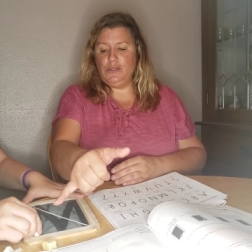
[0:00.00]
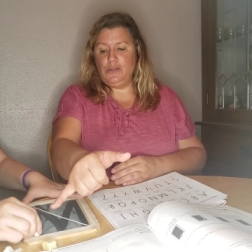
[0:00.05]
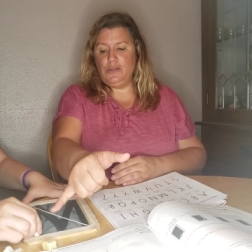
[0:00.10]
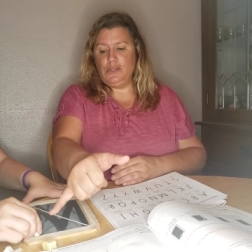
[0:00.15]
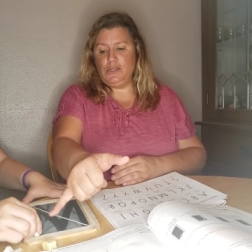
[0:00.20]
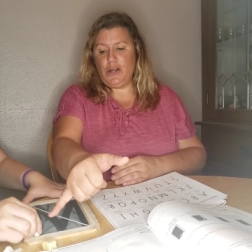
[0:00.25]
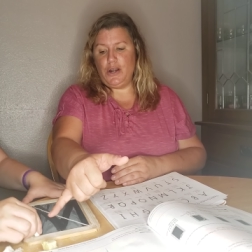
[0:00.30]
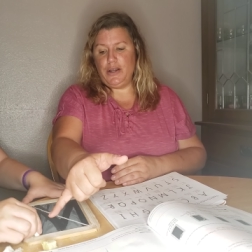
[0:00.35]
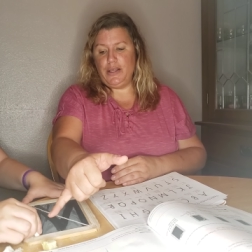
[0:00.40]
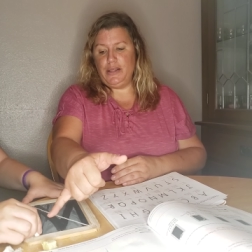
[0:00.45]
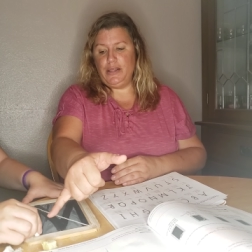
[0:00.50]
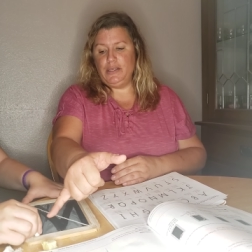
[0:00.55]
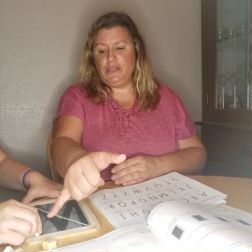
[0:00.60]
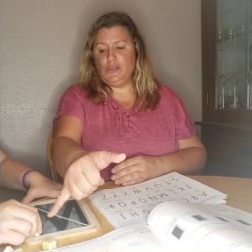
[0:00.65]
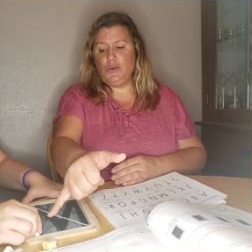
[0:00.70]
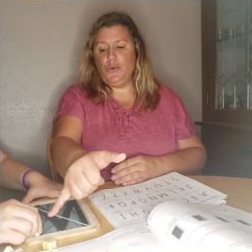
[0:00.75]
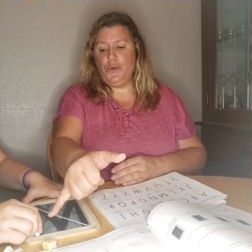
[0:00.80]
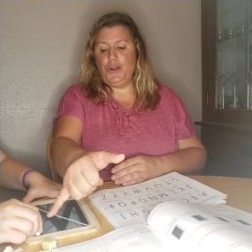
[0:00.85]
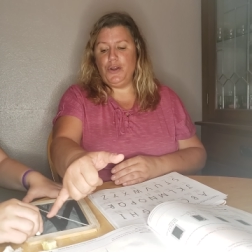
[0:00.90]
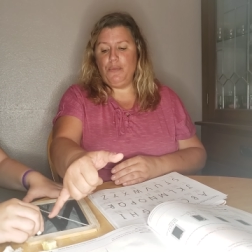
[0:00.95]
Start at this
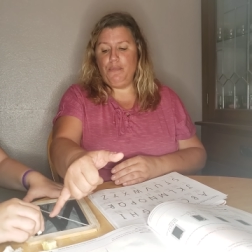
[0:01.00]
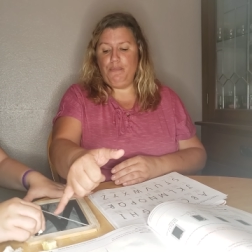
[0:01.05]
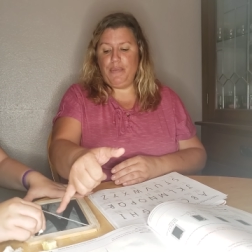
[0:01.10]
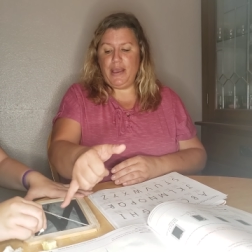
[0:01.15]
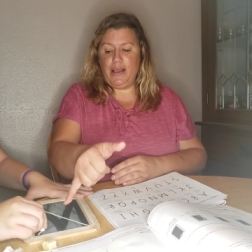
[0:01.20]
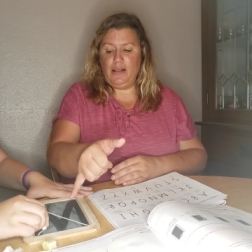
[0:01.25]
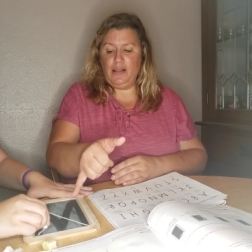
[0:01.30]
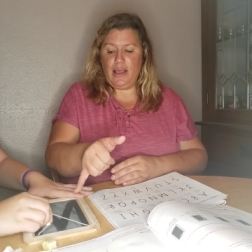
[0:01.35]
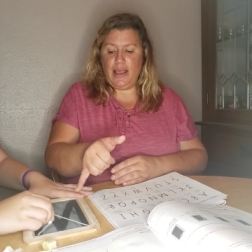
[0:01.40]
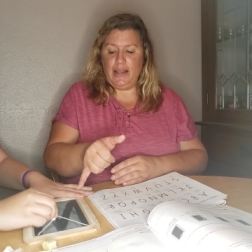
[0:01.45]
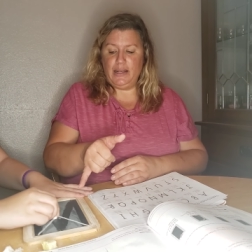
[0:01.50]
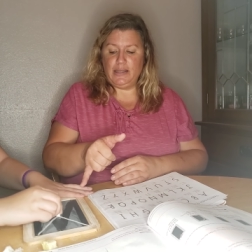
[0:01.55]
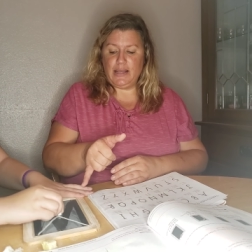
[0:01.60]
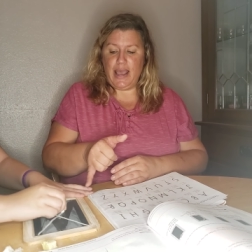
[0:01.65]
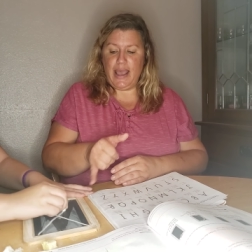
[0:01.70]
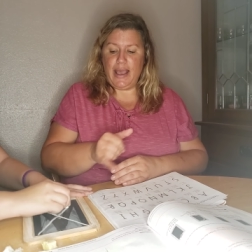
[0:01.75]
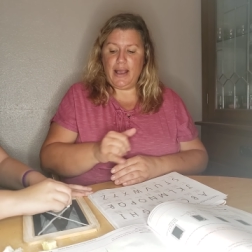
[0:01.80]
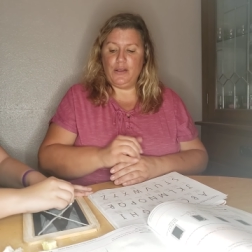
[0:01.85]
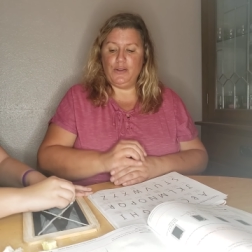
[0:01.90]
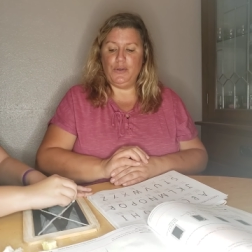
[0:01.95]
corner, big line
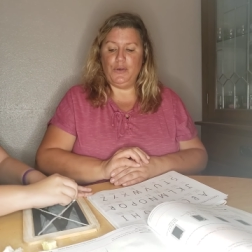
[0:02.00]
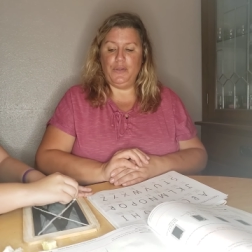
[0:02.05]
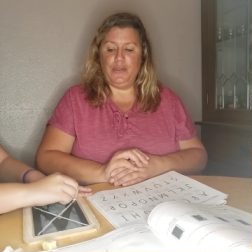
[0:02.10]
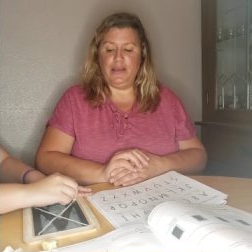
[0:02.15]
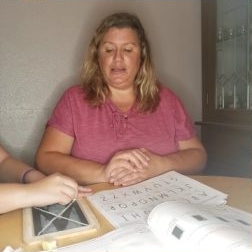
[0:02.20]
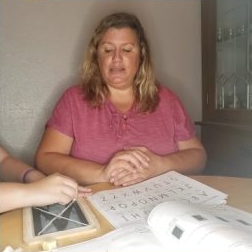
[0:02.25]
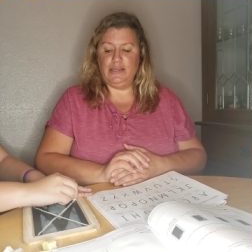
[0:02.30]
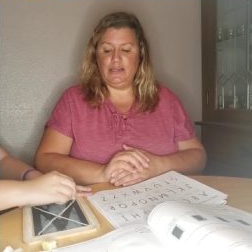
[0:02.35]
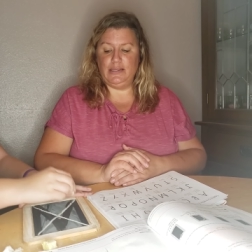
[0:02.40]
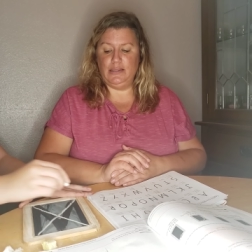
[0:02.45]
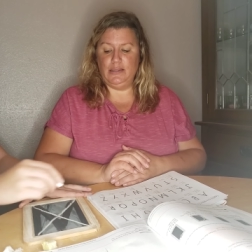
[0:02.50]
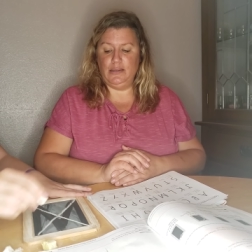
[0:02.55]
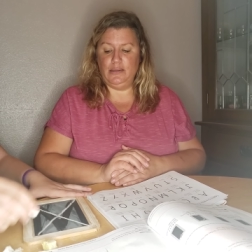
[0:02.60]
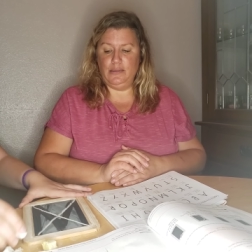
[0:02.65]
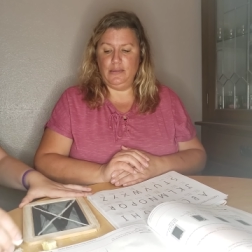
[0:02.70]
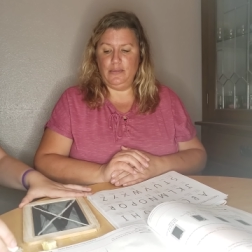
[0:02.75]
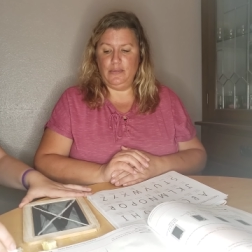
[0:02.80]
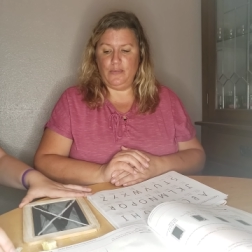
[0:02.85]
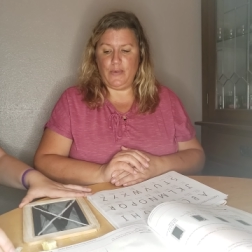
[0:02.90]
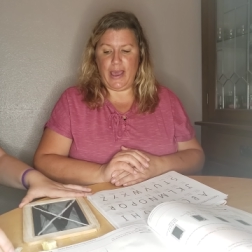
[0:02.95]
diagonal this
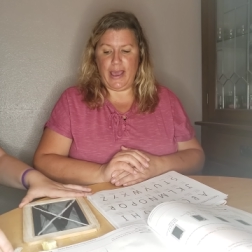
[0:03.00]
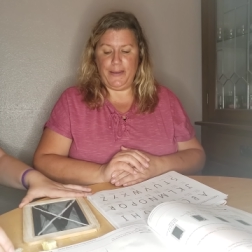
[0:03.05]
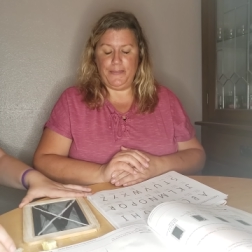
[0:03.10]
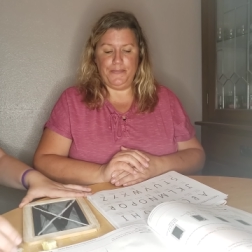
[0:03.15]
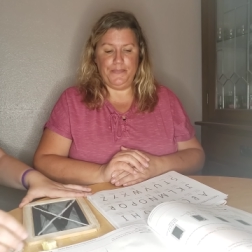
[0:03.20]
way.